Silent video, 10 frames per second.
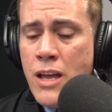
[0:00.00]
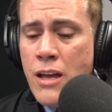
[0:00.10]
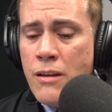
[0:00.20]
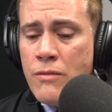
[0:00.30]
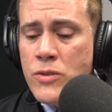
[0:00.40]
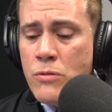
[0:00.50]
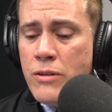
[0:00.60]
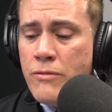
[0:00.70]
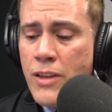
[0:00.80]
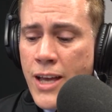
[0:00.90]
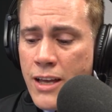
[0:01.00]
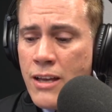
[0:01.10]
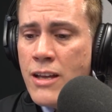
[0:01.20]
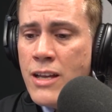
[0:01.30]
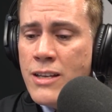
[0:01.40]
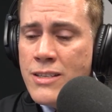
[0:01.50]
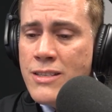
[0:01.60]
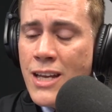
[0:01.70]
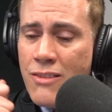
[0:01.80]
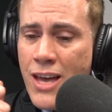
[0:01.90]
um, sort of like
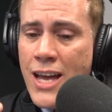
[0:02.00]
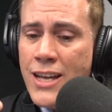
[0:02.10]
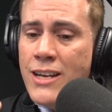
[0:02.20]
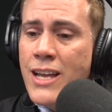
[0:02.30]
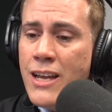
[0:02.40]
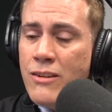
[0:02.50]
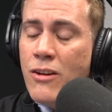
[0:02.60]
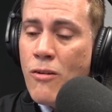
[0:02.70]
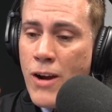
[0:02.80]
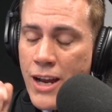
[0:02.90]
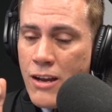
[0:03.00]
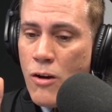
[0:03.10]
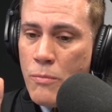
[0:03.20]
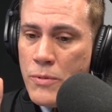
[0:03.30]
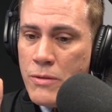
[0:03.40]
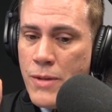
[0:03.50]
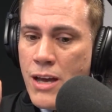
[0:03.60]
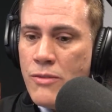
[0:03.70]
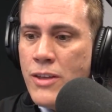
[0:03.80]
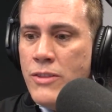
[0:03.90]
stick that in and crank open the
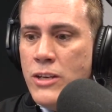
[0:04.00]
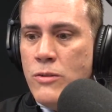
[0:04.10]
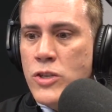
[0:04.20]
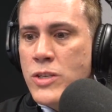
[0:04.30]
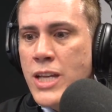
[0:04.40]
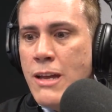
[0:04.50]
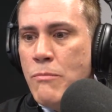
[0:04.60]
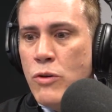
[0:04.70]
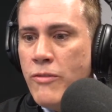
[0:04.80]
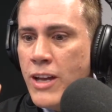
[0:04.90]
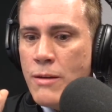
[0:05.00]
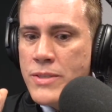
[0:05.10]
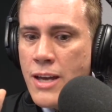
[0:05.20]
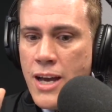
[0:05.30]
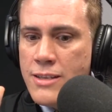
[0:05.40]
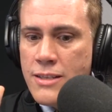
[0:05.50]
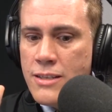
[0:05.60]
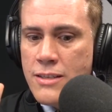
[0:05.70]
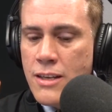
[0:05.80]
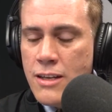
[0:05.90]
mouth and then you just keep moving up
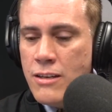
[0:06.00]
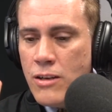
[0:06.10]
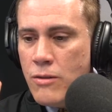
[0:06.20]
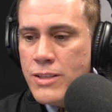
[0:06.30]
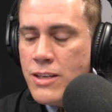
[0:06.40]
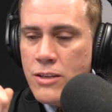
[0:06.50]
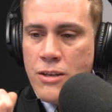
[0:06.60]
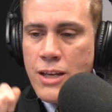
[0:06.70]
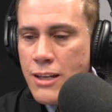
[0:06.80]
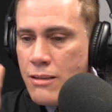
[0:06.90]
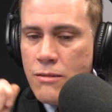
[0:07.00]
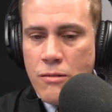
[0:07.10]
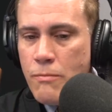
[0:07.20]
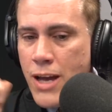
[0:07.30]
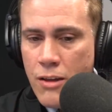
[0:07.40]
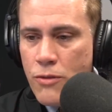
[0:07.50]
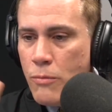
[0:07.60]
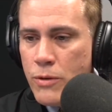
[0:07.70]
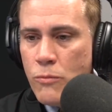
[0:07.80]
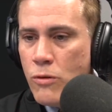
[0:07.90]
sizes you know until you can get the mouth
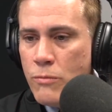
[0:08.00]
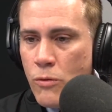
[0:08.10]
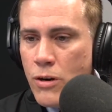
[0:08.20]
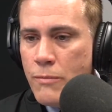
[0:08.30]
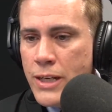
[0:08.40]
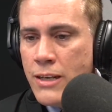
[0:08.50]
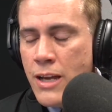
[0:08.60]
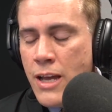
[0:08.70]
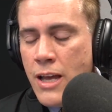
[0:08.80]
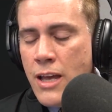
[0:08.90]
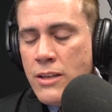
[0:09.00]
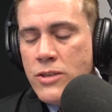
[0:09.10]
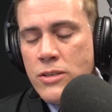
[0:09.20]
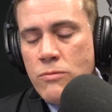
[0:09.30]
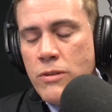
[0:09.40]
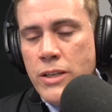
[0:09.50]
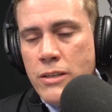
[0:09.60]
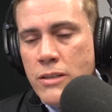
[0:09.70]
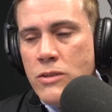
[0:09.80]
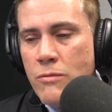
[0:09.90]
open more and more i mean just
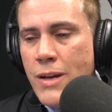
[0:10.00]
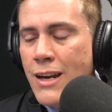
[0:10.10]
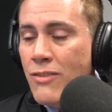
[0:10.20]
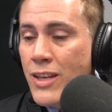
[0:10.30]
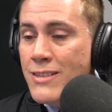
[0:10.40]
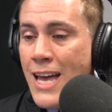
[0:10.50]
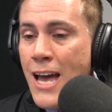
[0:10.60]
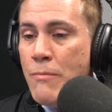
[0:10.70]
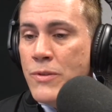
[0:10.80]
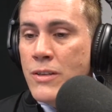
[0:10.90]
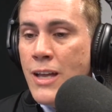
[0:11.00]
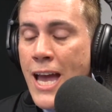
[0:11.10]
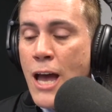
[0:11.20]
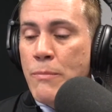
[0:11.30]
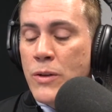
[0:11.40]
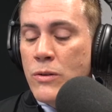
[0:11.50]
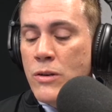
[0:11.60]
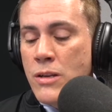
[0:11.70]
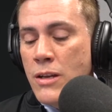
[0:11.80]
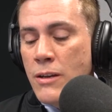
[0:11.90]
really dramatic things happen happen
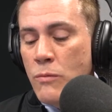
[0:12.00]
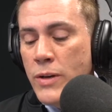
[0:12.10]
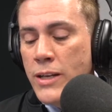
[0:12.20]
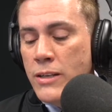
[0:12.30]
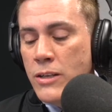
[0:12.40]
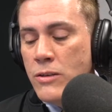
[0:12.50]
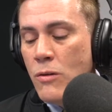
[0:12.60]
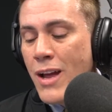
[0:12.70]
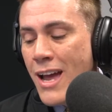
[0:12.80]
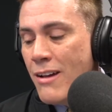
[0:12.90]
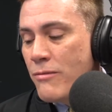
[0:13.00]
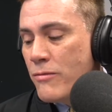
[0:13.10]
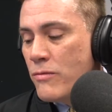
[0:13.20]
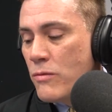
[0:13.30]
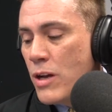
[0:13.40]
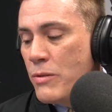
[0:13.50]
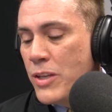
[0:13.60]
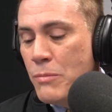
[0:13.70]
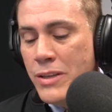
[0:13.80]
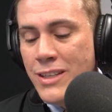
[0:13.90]
uh, when you don't have the
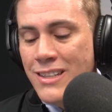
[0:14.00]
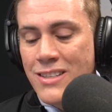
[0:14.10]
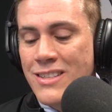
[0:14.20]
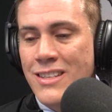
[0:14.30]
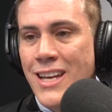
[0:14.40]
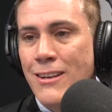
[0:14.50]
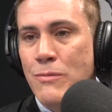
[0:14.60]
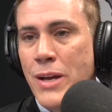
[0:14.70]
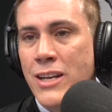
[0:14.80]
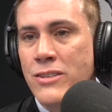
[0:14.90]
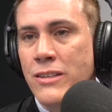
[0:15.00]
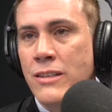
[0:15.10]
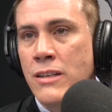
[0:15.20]
ability to sedate your patient